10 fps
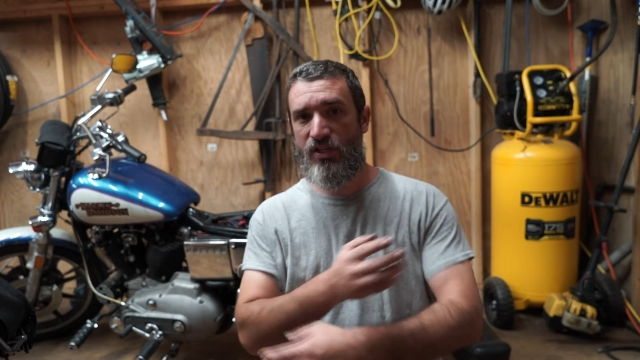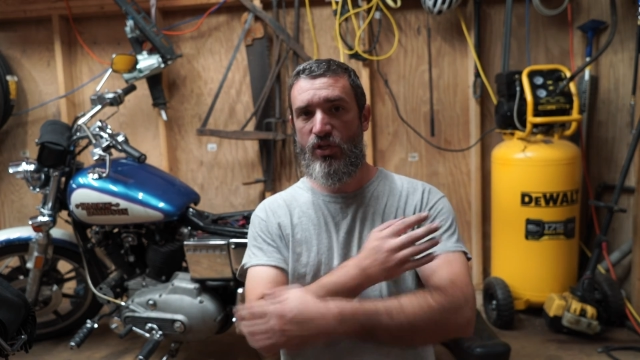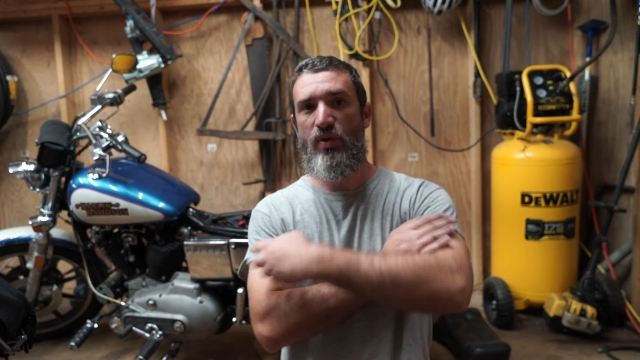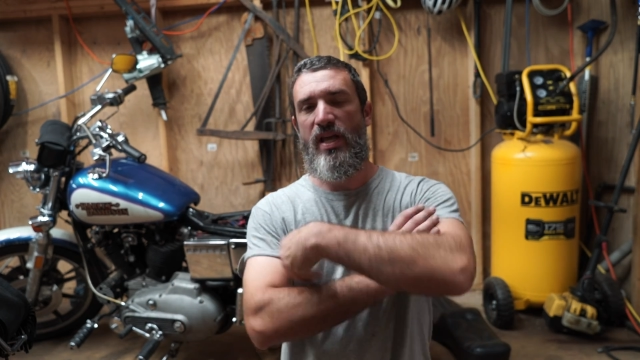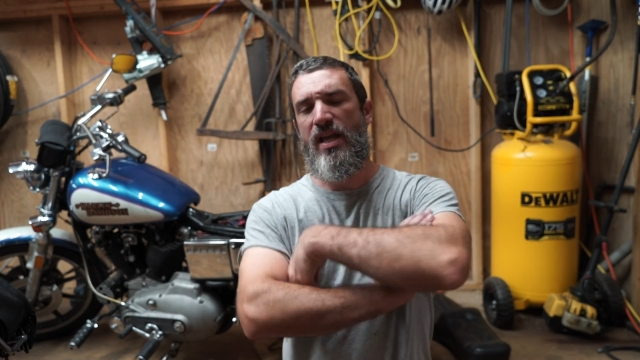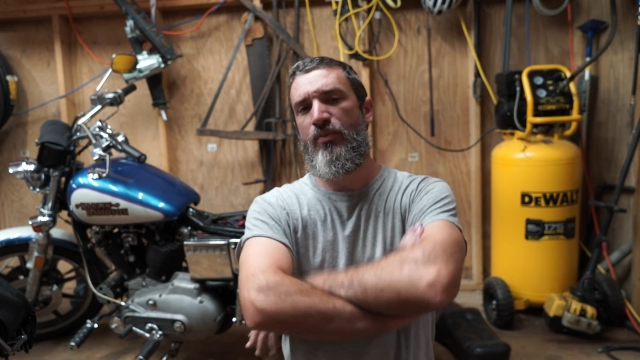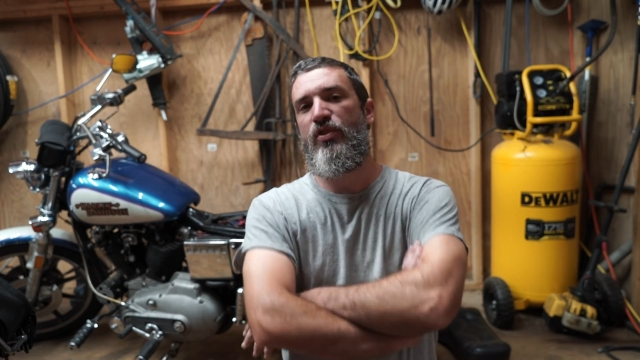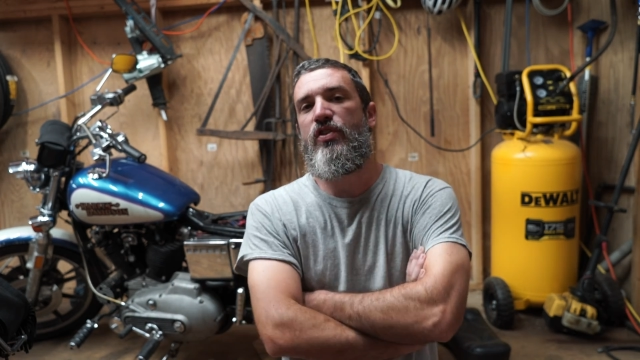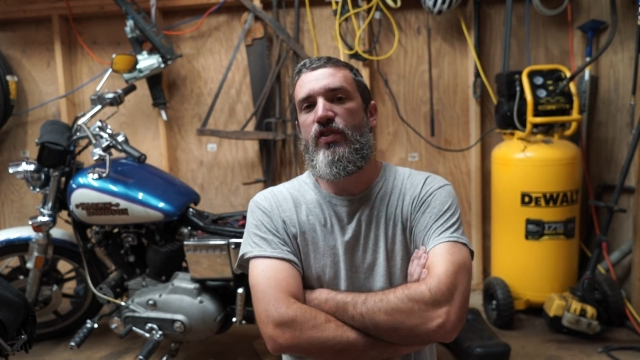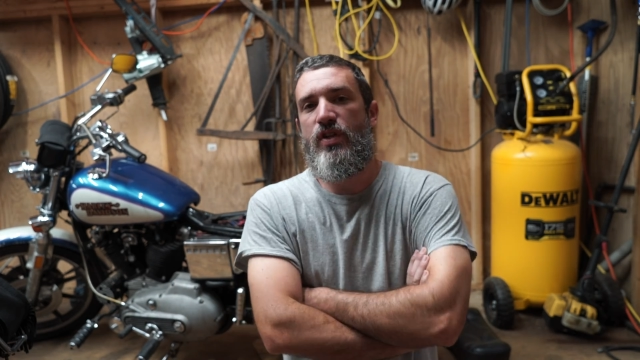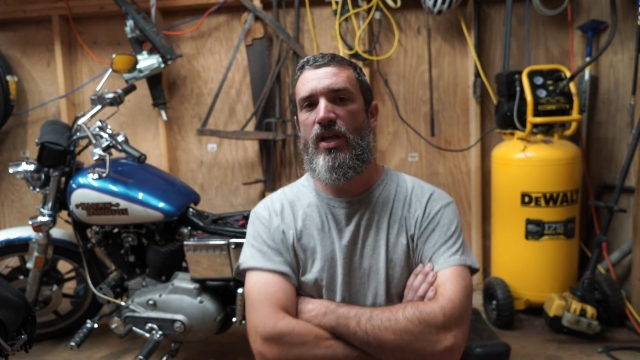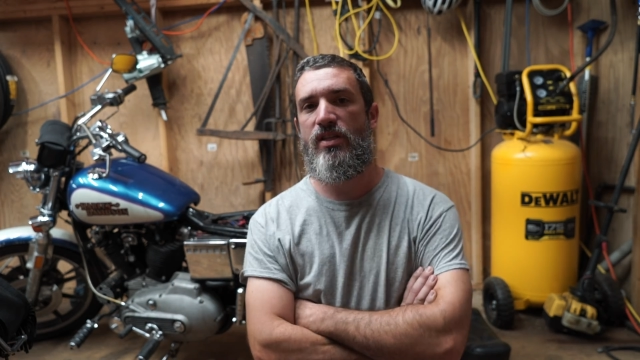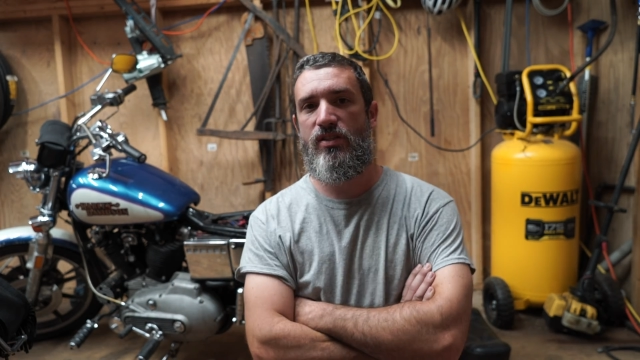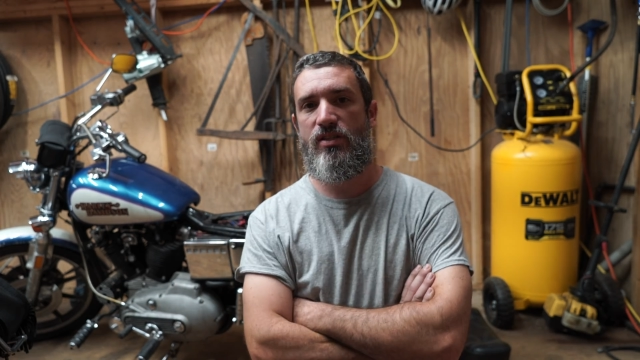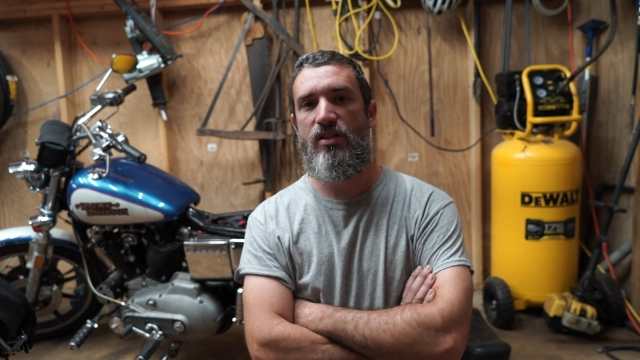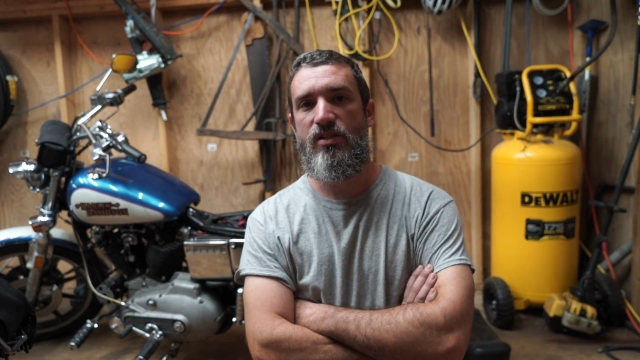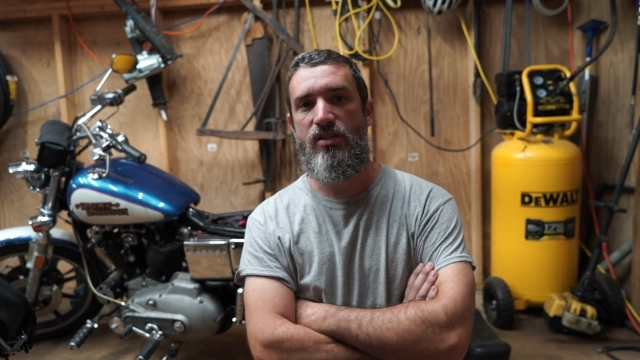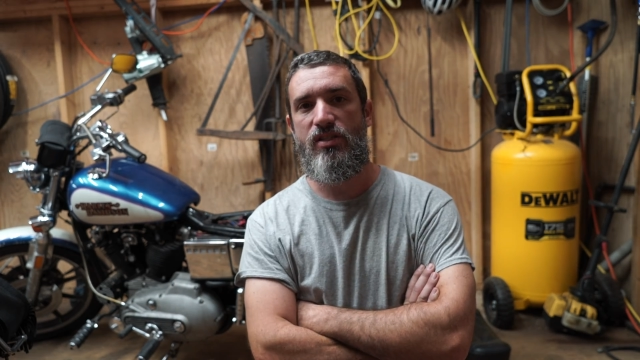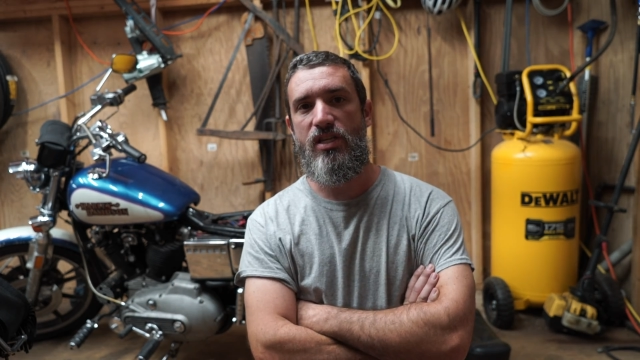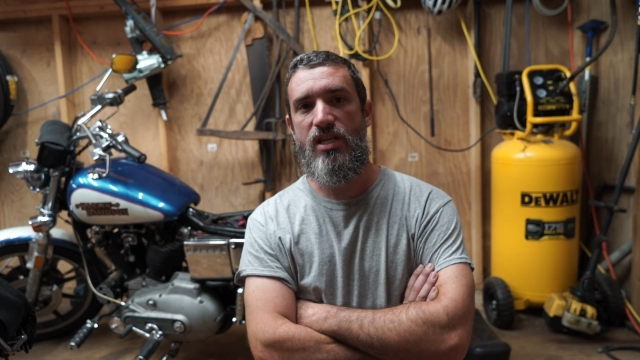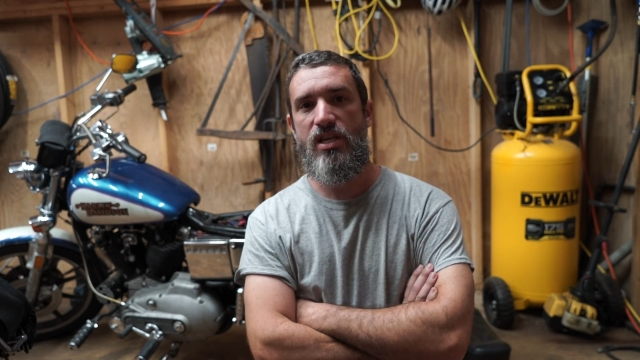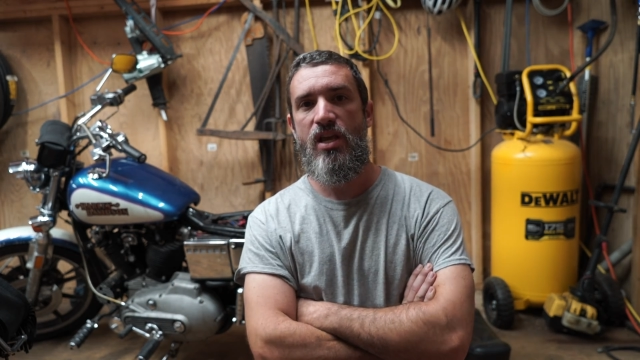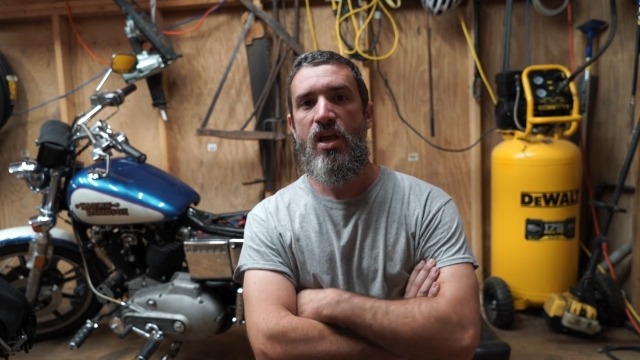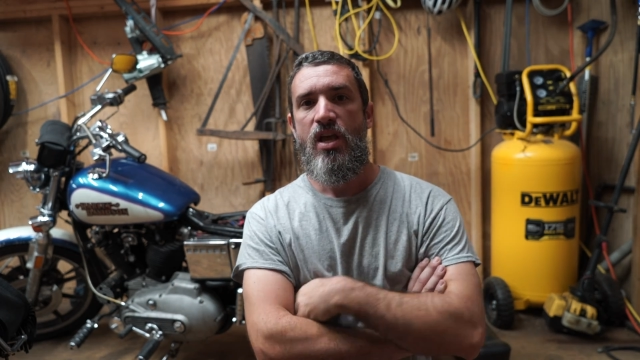do an amperage test to see,